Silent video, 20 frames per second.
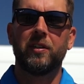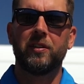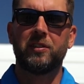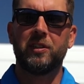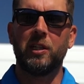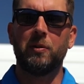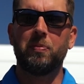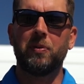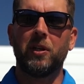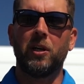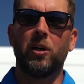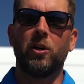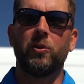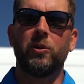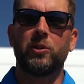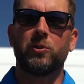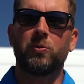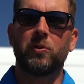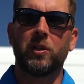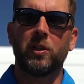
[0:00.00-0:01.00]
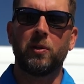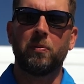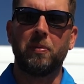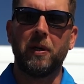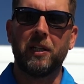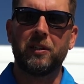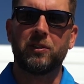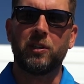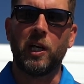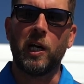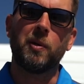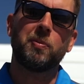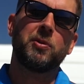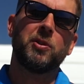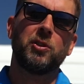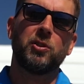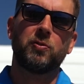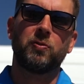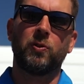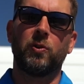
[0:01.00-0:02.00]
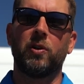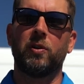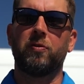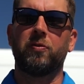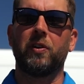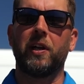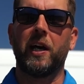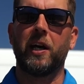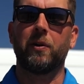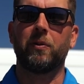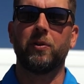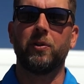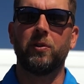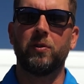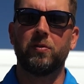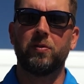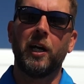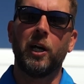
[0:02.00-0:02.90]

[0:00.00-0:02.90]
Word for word: T P O is one of the best options for a flat roof,